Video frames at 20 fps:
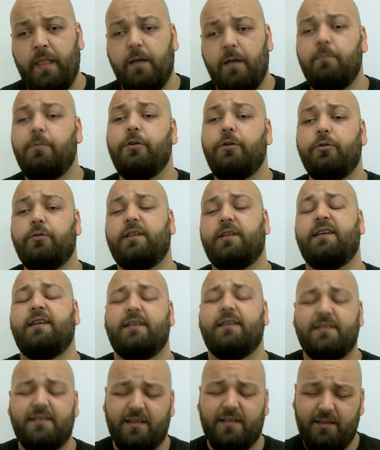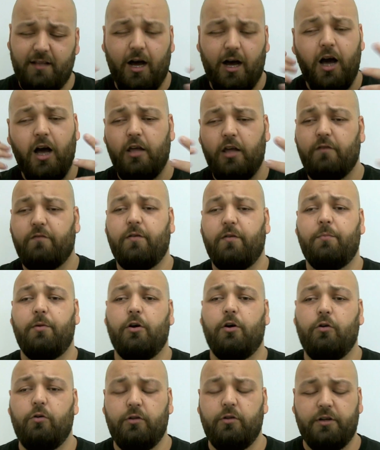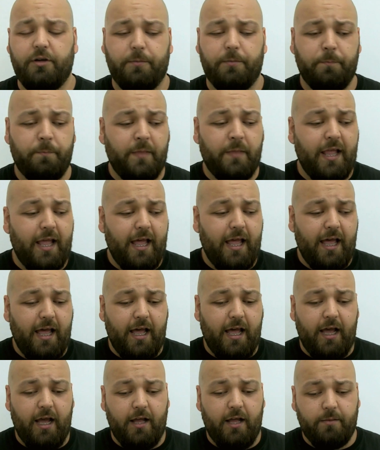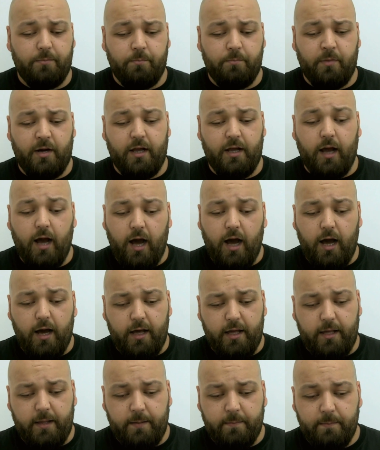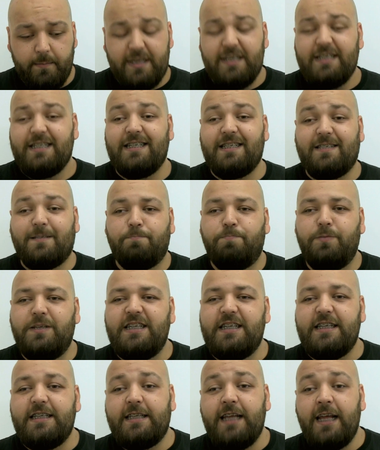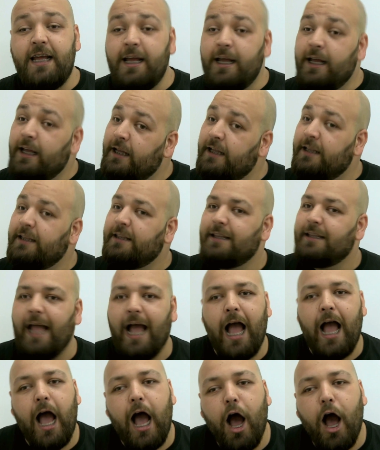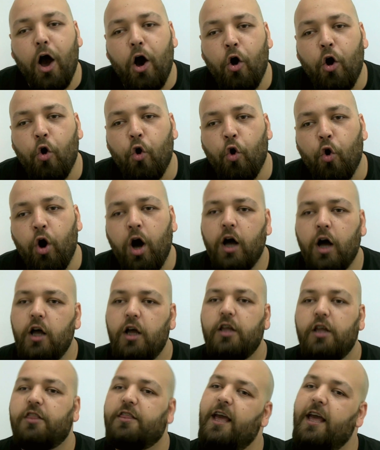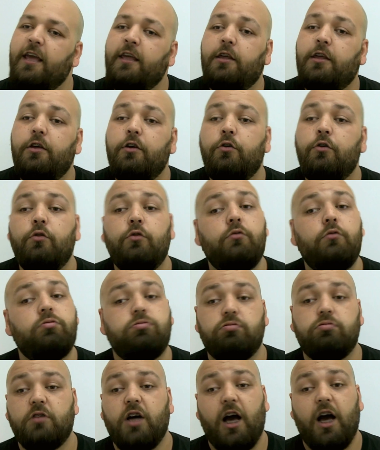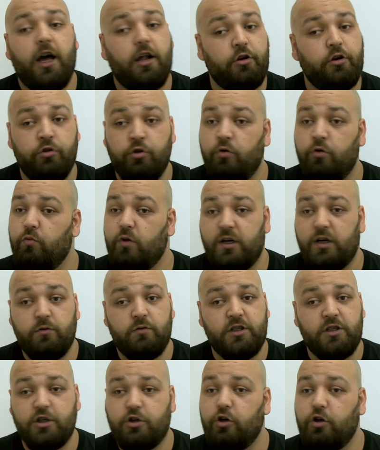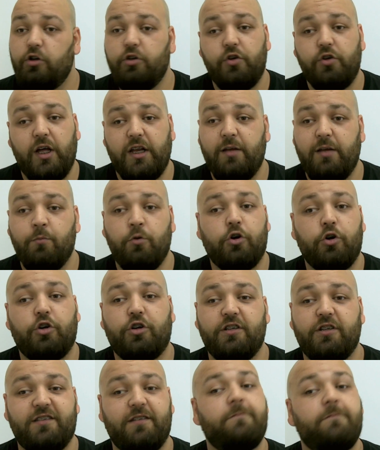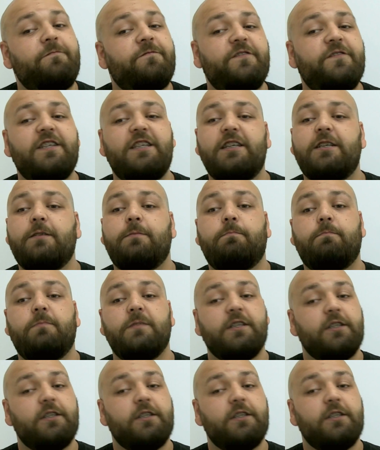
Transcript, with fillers: Beauty is in the eye of the beholder. And my eye is bleeding now. Thank you. I don't know what I want to call you anymore because I'm feeling...